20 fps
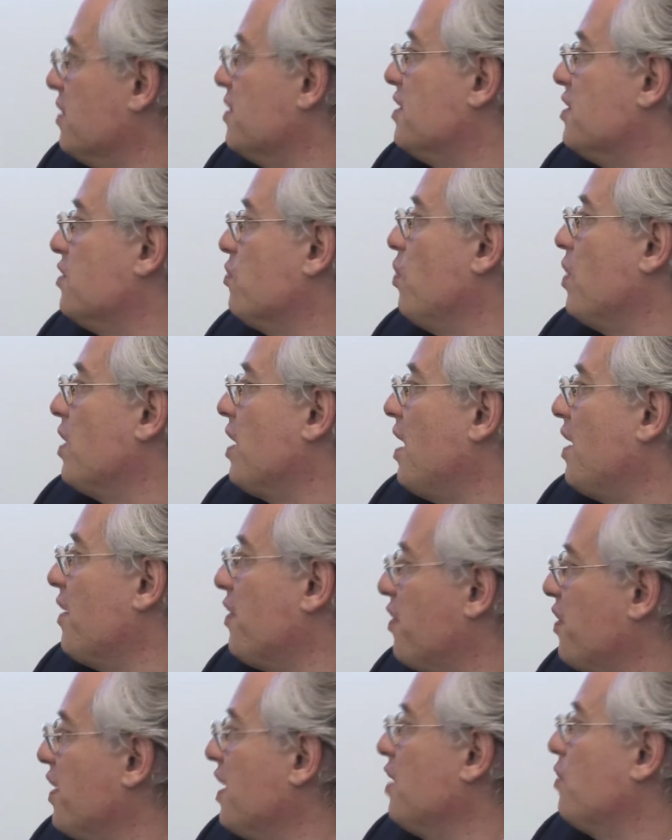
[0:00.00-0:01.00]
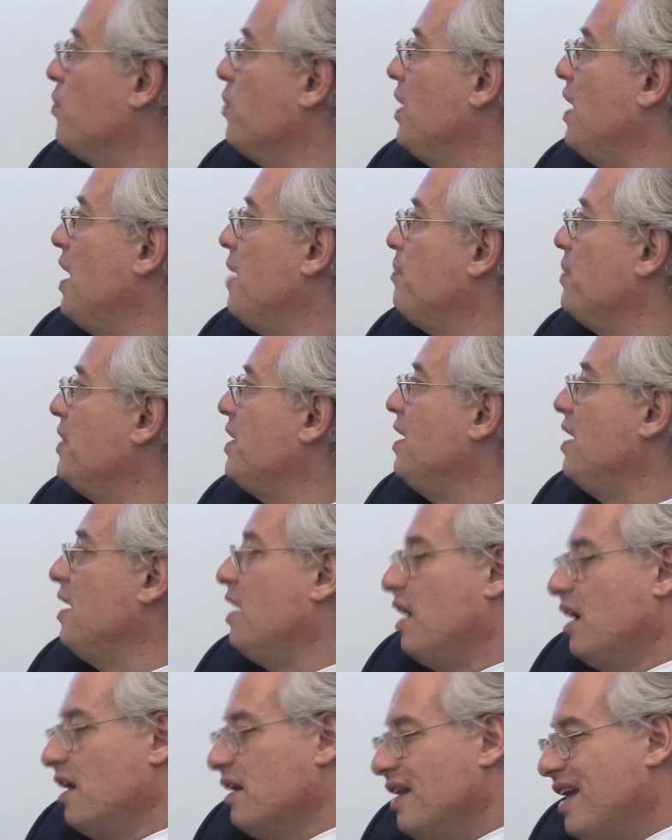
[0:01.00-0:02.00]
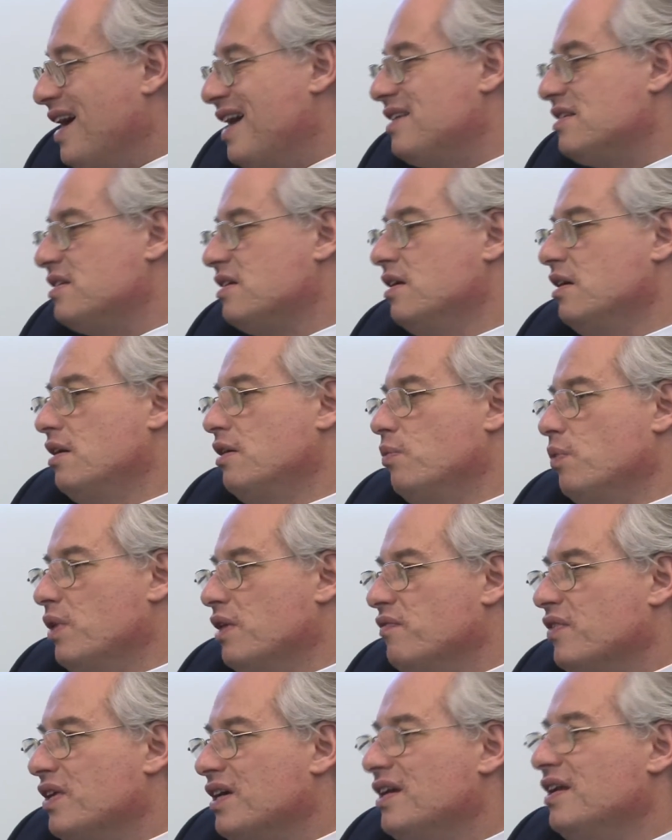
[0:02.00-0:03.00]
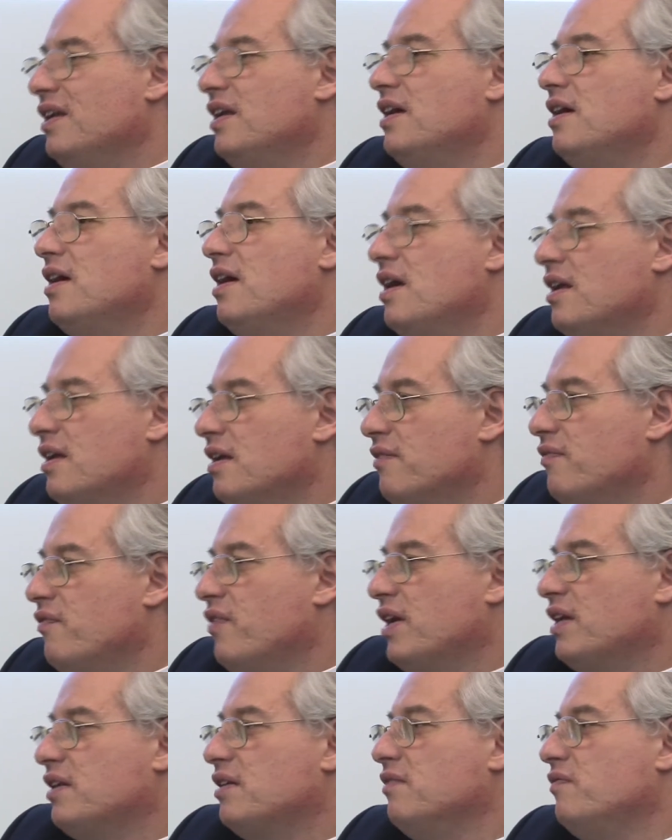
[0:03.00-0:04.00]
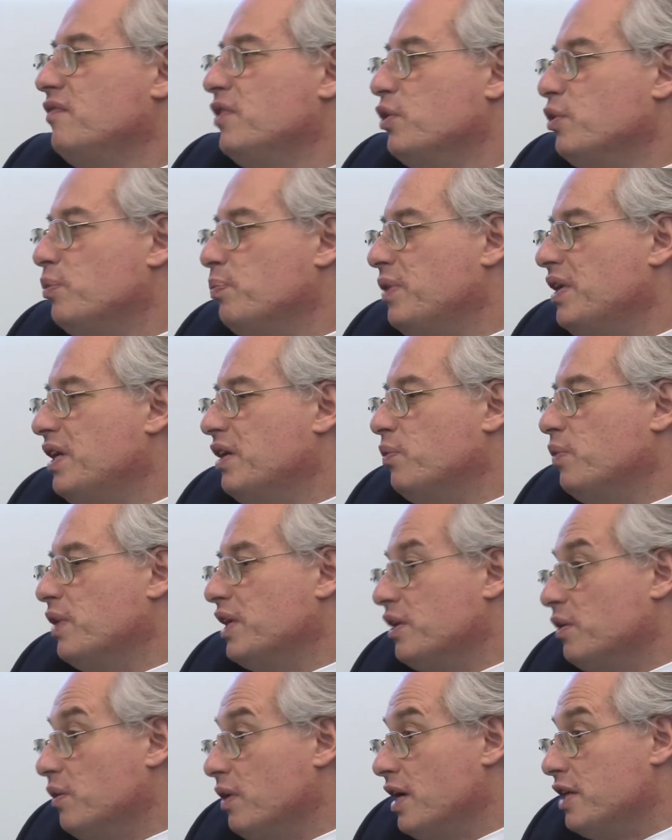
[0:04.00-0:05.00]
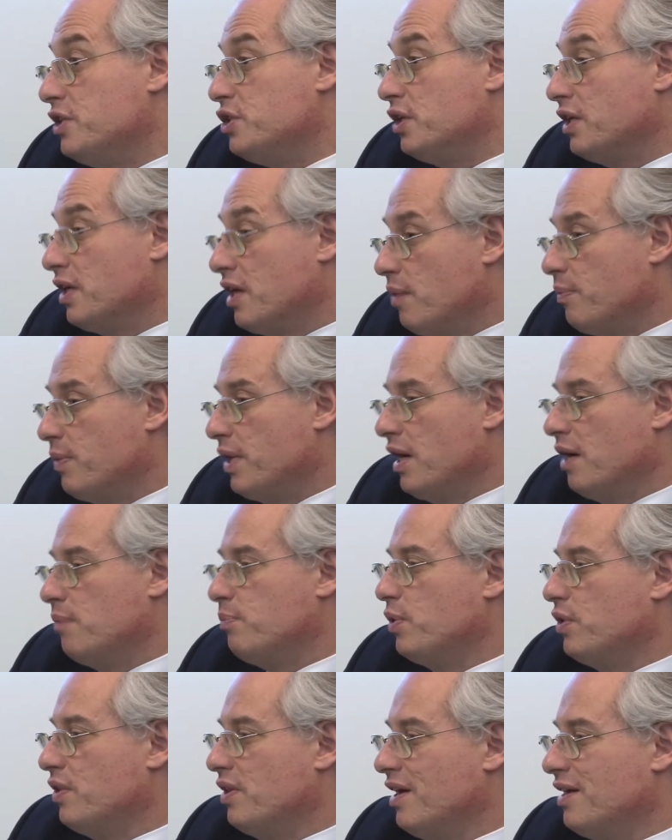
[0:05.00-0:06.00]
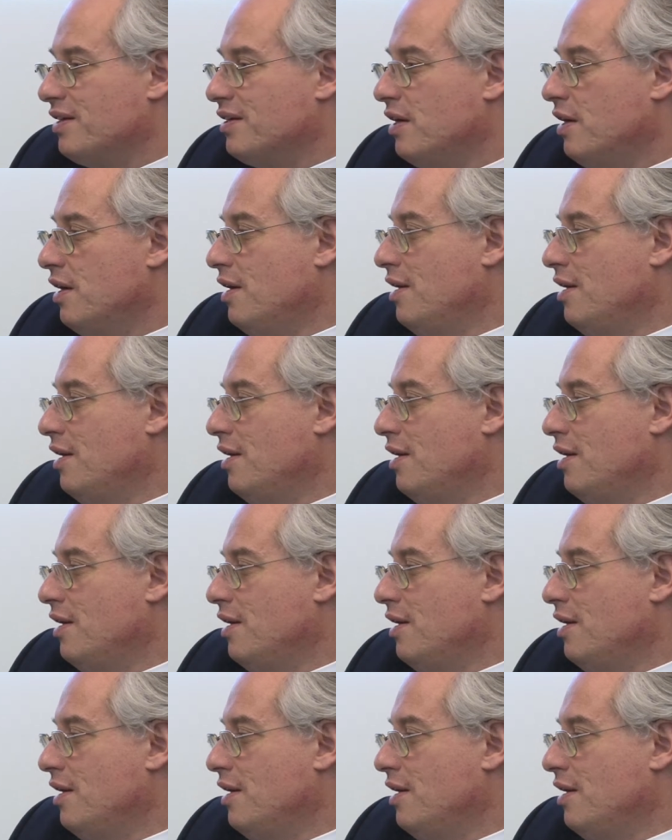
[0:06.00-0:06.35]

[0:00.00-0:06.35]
This is what I think will happen, unless we have a clear and effective European regulation coming up on that.